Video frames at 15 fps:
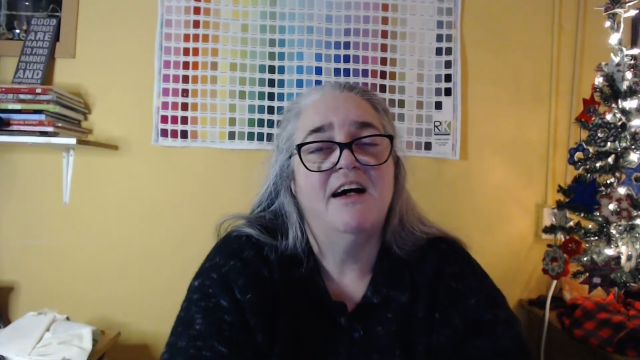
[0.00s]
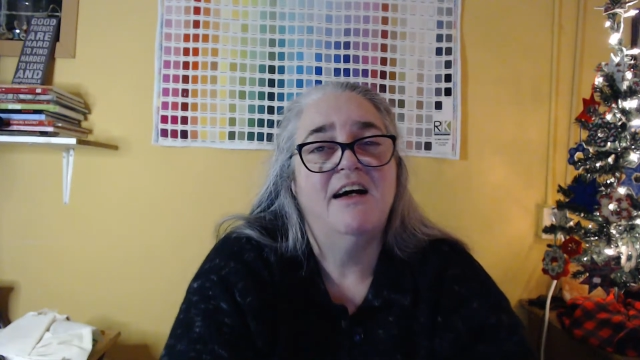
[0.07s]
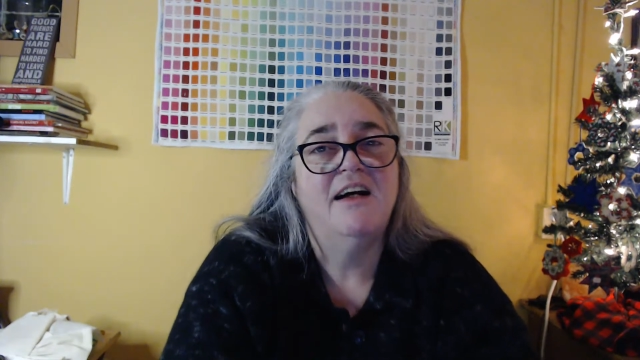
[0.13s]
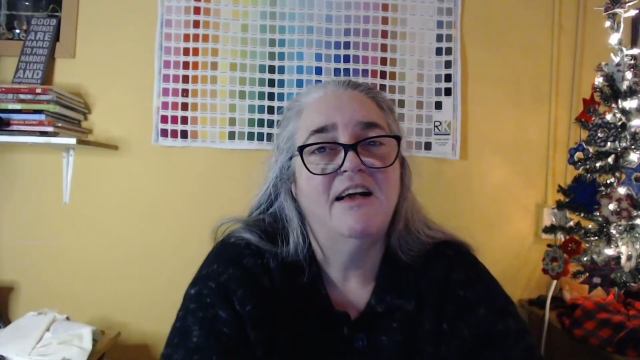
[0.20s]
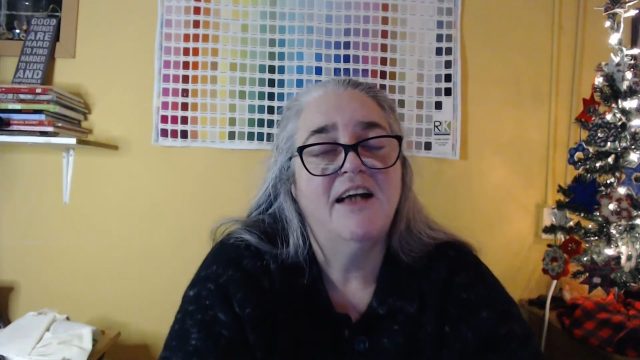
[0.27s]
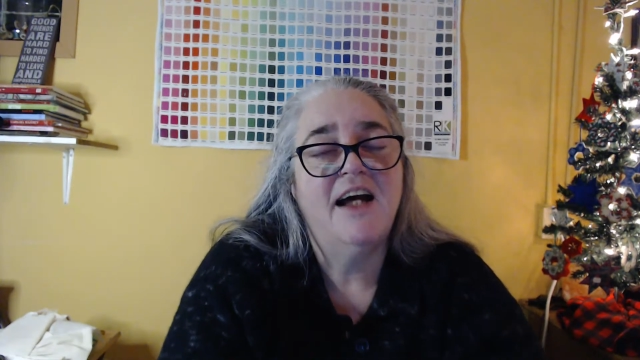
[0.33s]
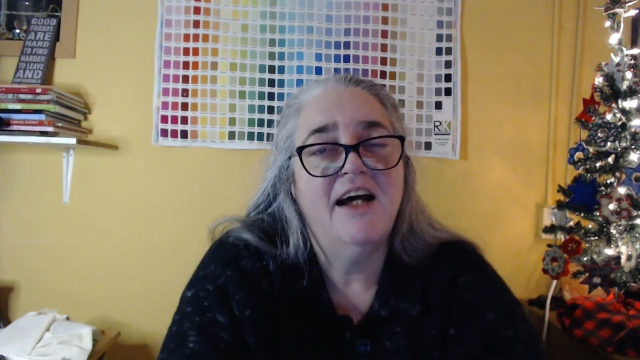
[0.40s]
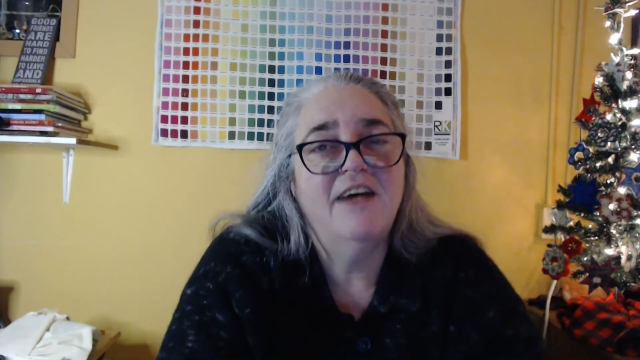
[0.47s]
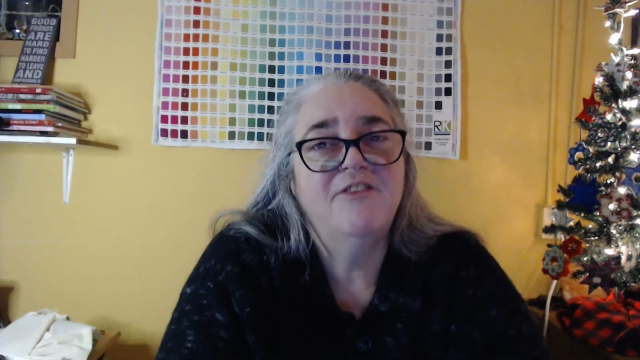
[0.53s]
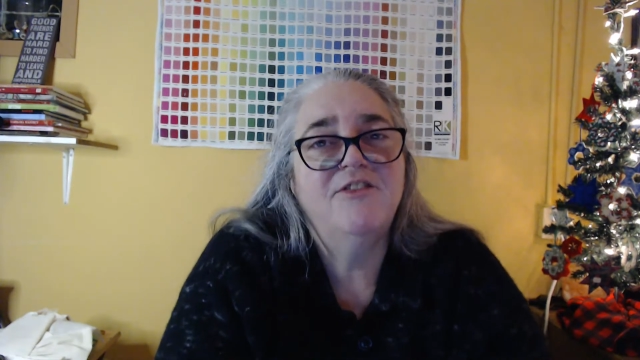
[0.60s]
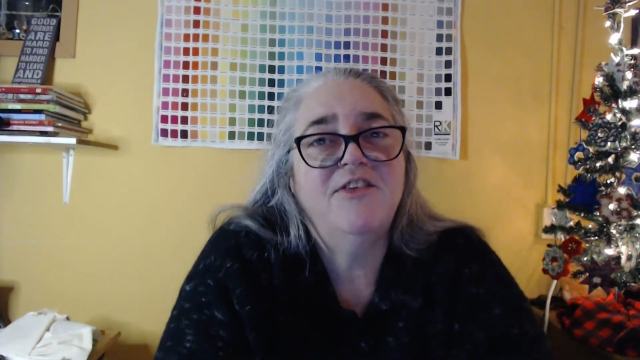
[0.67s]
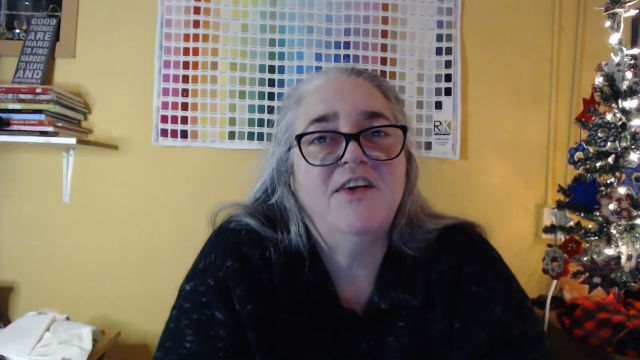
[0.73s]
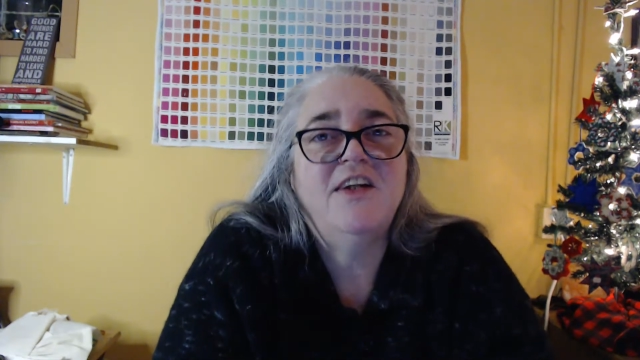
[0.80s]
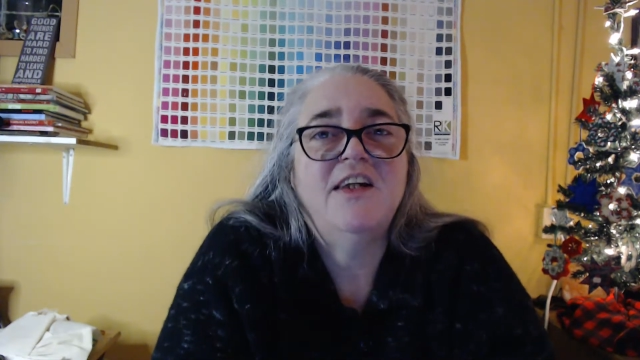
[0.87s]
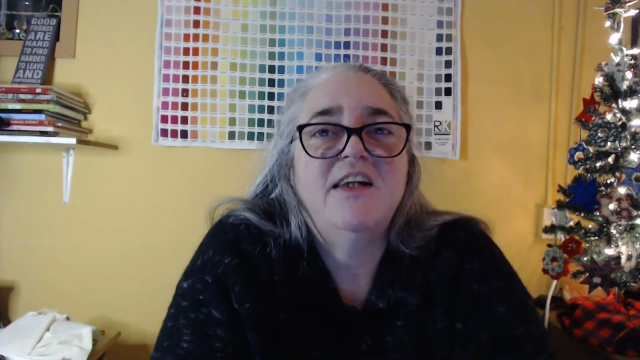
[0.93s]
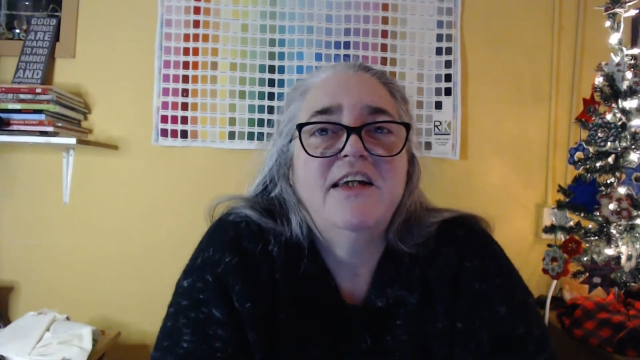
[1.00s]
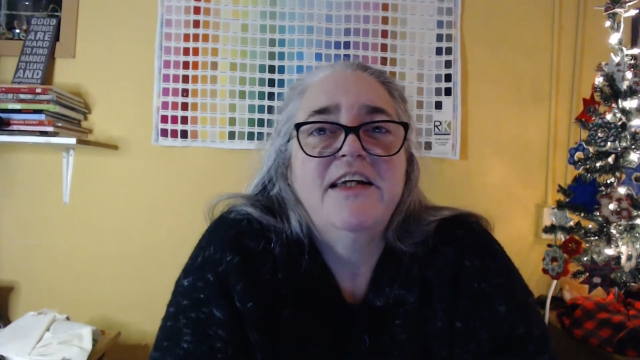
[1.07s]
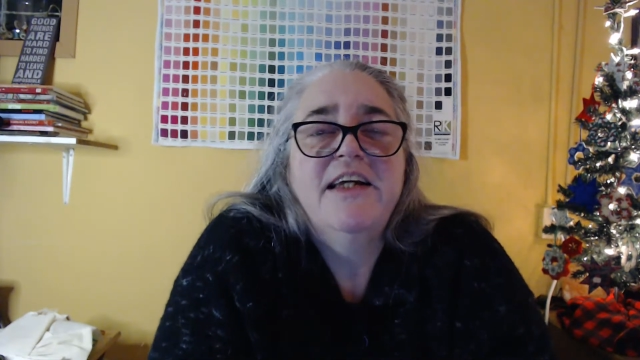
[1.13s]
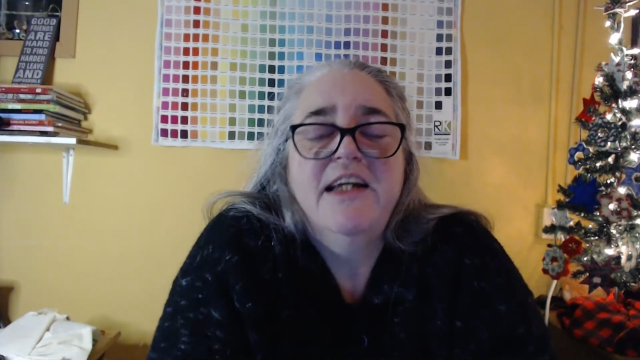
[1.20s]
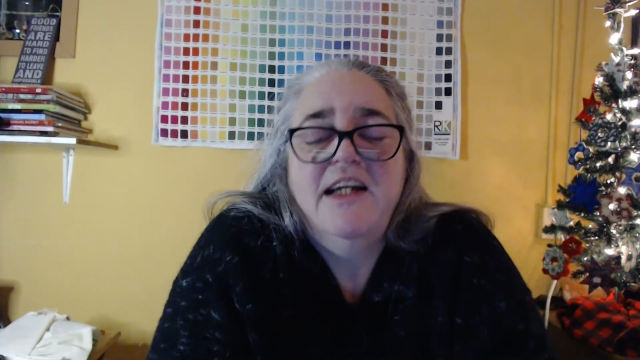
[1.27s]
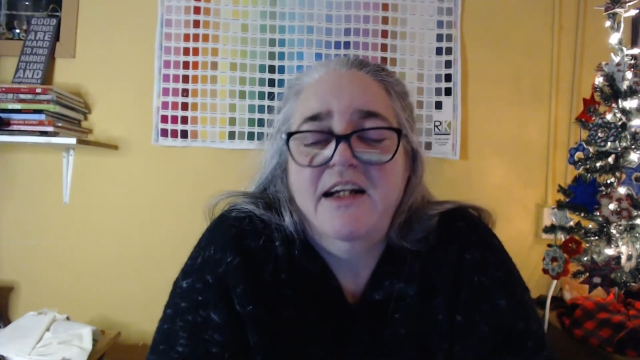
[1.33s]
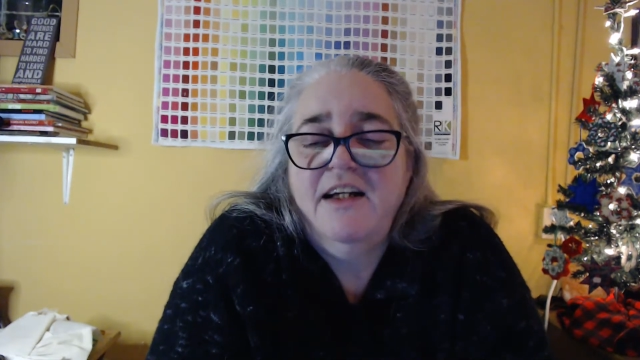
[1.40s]

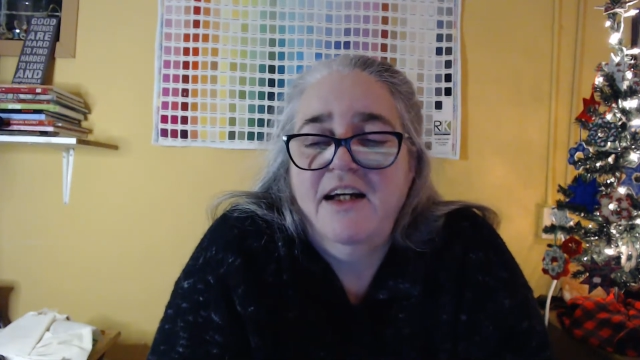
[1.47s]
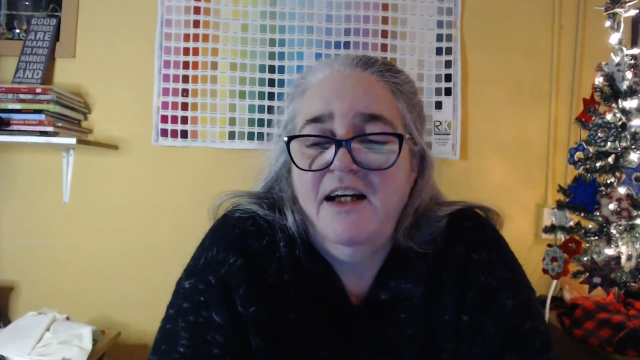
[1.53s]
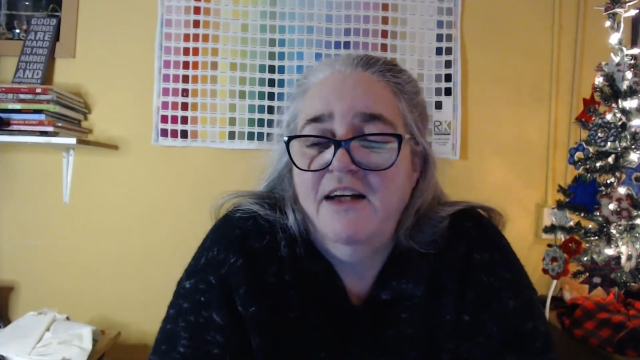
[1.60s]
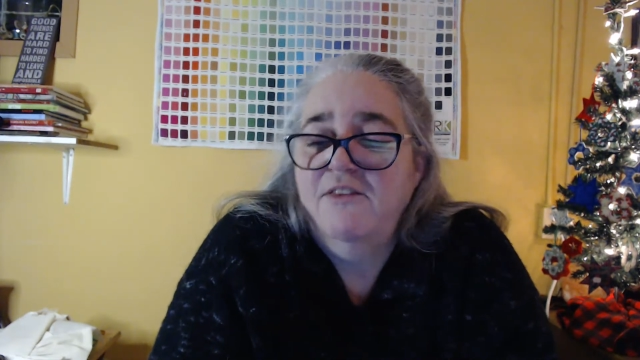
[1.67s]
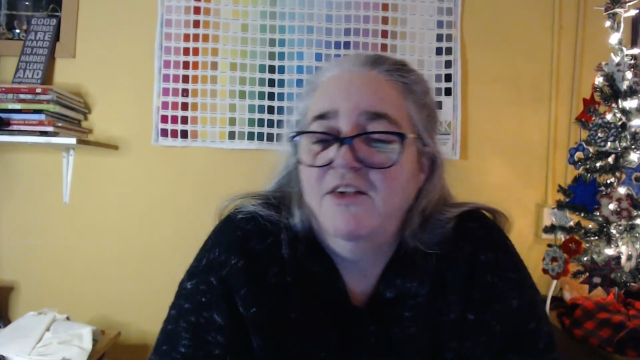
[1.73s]
I